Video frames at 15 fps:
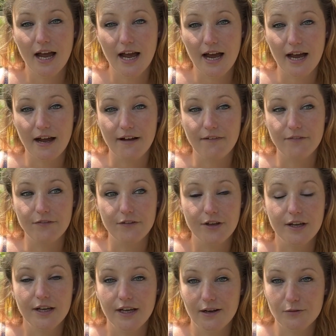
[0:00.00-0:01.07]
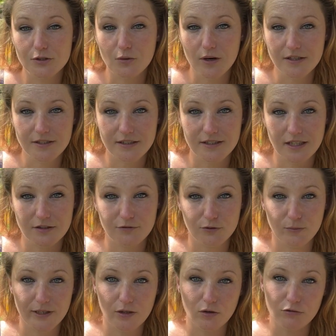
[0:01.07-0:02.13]
and it was quite successful.
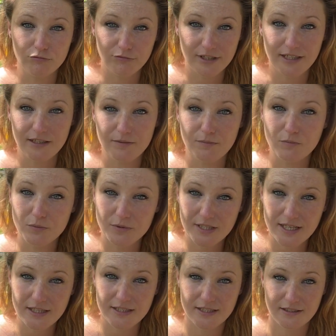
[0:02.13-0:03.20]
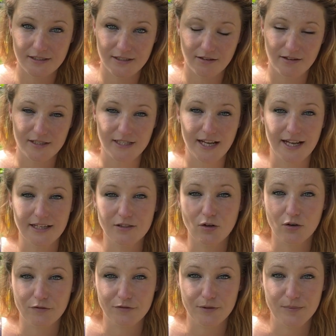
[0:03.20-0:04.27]
We got a really decent sized head
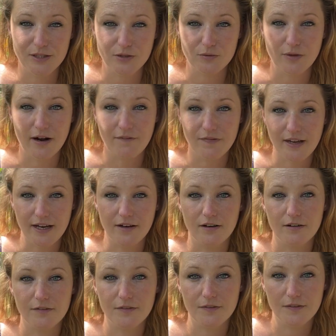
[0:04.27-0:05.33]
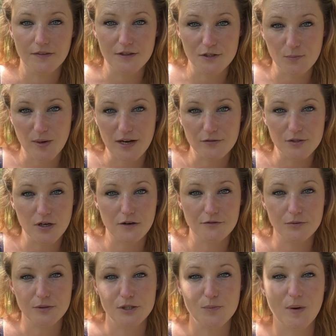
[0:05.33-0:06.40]
off the middle and then the sprouts
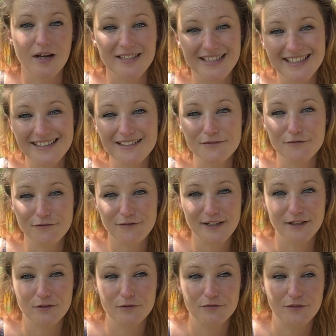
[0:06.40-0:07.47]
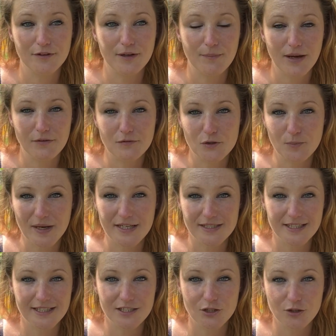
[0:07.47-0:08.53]
afterwards, but I didn't feel, for the amount of space
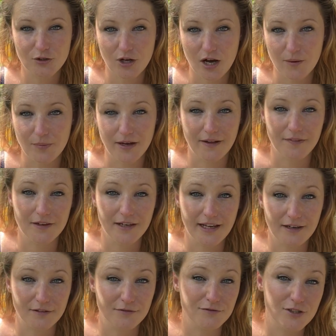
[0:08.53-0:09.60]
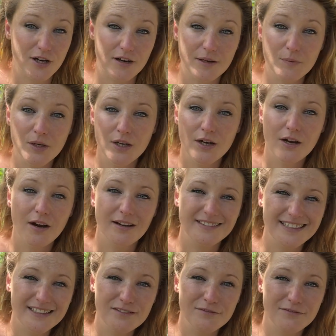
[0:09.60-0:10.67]
that it took up and the length of time, I
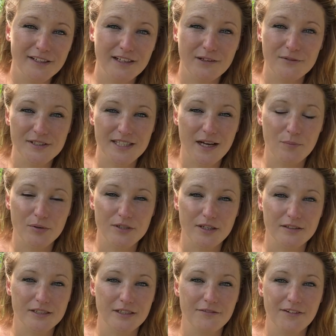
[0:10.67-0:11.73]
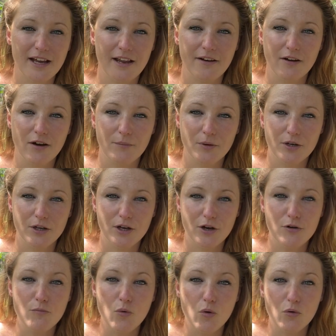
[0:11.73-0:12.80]
didn't feel it was that productive, and I'm going to go
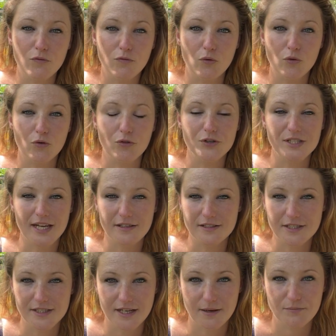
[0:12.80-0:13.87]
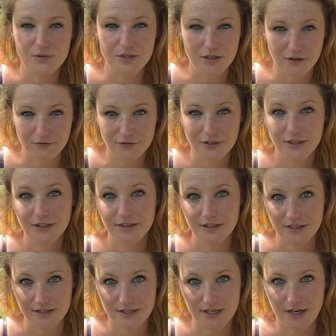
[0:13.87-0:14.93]
more for the tender stem stuff
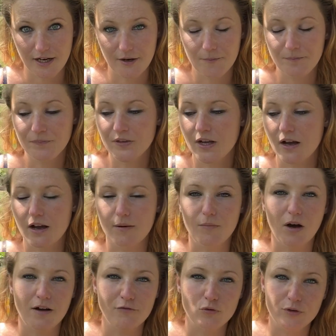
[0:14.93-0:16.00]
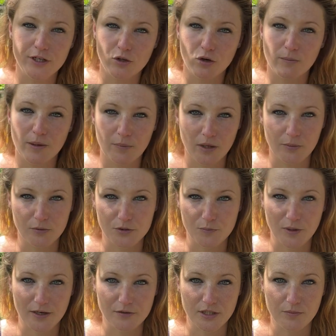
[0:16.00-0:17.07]
this year. I've already got my purple
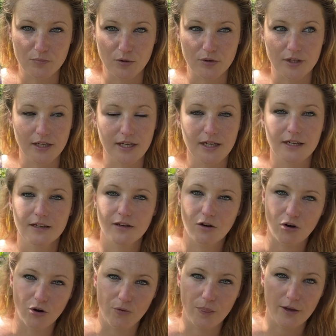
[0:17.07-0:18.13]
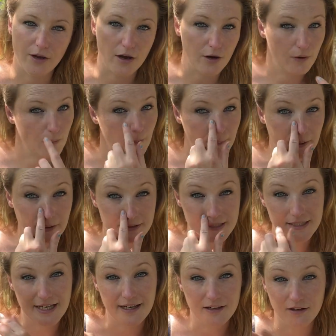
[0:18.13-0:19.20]
sprouting broccoli on the go. I planted
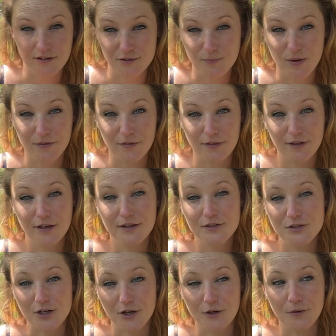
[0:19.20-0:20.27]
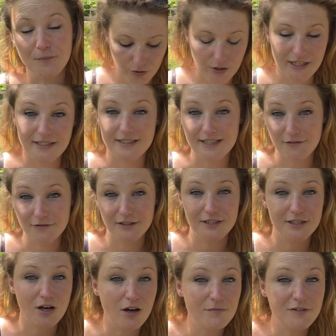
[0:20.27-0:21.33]
that last month, so it's definitely
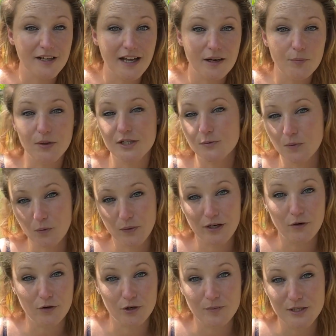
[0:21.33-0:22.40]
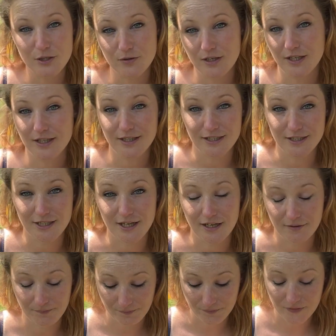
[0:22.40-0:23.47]
time for Calabrese, but we're not going to be doing it this
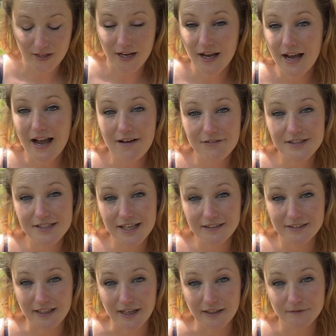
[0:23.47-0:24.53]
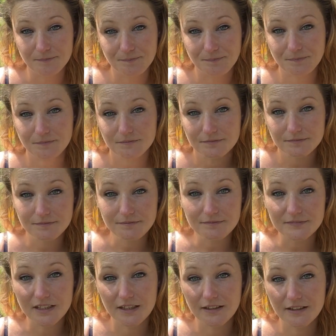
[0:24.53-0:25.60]
year. Having said that,
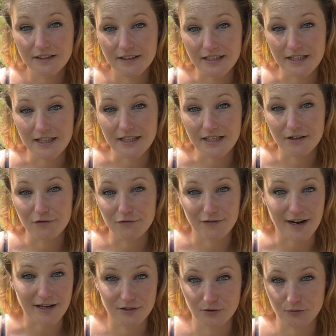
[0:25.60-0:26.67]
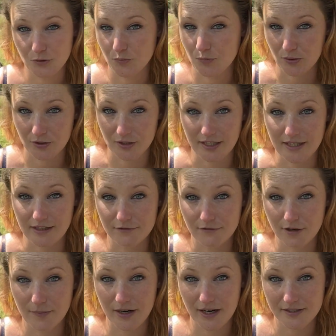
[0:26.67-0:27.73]
the fractals broccoli, the
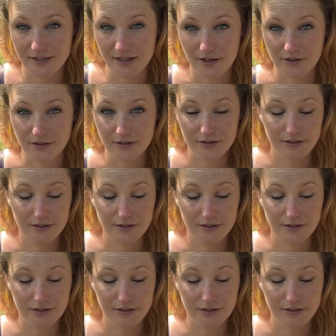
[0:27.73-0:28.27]
Romanesco,